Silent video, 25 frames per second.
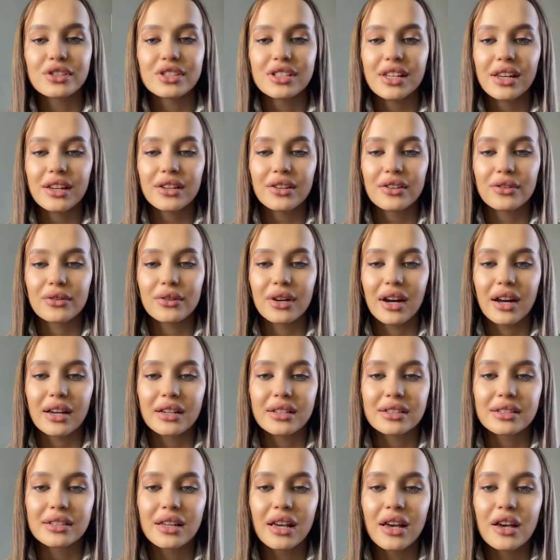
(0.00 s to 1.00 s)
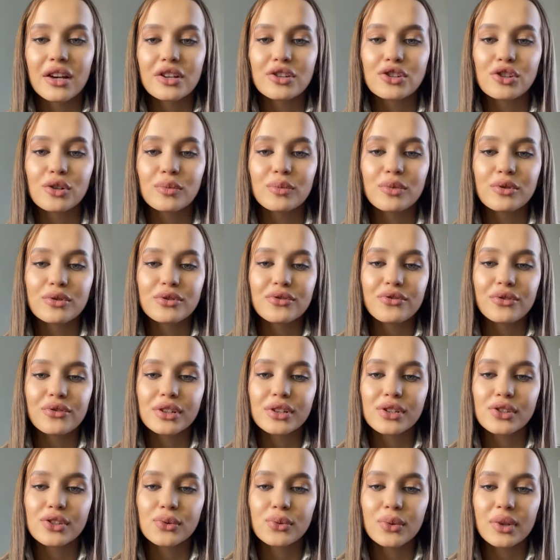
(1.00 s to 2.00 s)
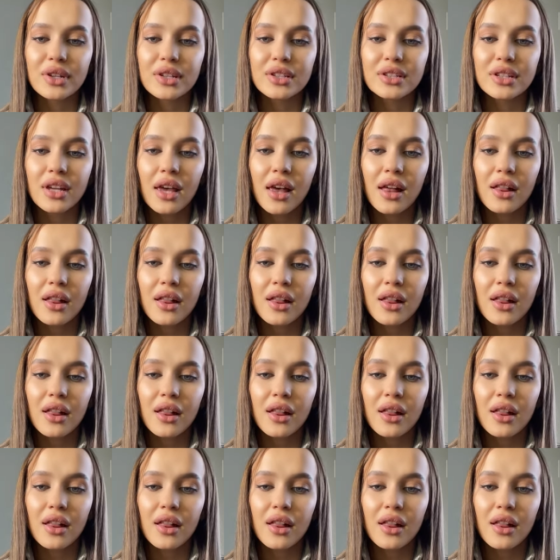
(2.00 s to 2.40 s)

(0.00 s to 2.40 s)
Thank you, guys. So beautiful and sweet.